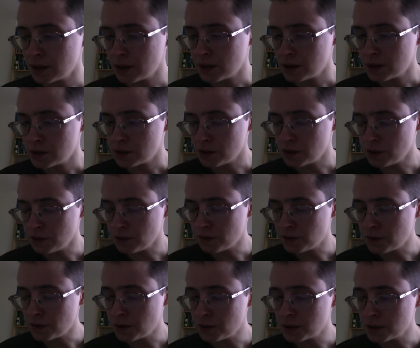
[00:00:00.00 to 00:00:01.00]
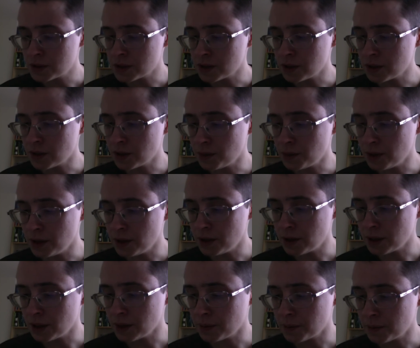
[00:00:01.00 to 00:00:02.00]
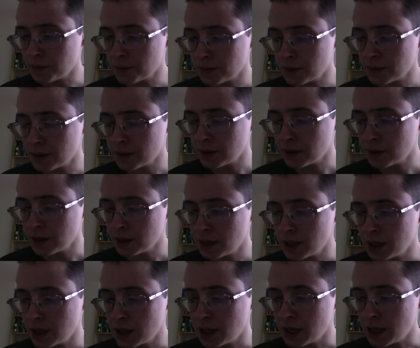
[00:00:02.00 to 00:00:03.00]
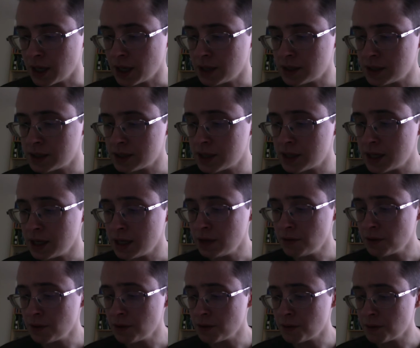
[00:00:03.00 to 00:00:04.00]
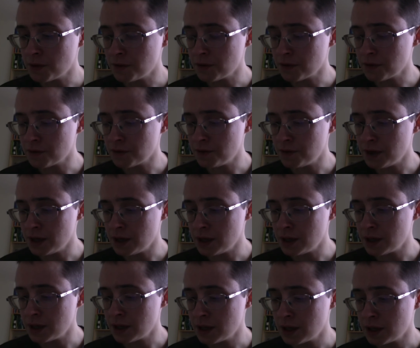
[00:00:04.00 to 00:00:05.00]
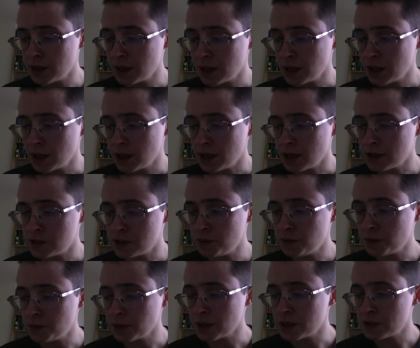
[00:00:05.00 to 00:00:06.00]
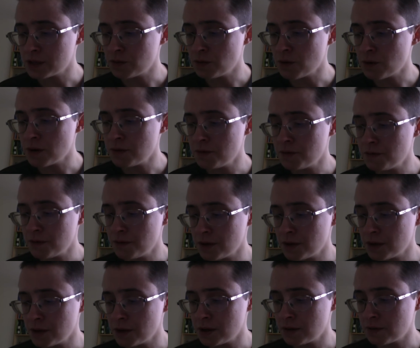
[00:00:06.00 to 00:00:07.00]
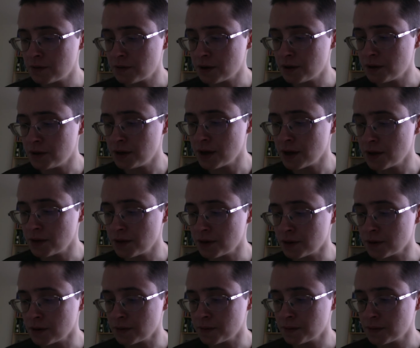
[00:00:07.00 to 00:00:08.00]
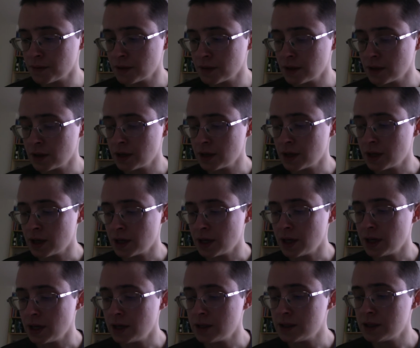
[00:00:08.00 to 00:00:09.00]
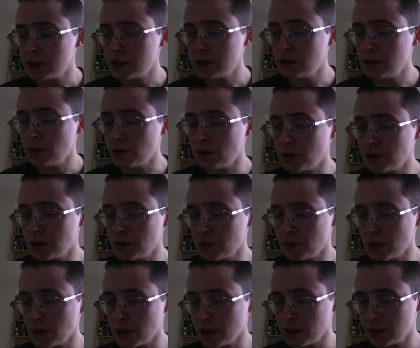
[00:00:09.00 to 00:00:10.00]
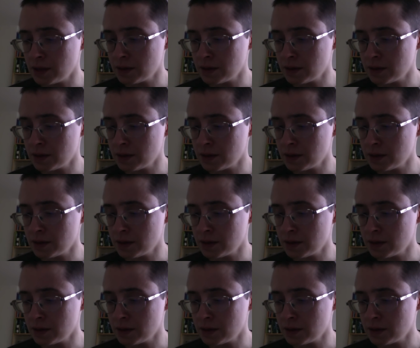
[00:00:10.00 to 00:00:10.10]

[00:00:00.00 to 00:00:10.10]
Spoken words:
So you focus on your breathing and the steady rhythm of your feet as you place one foot in front of the other and continue on your way.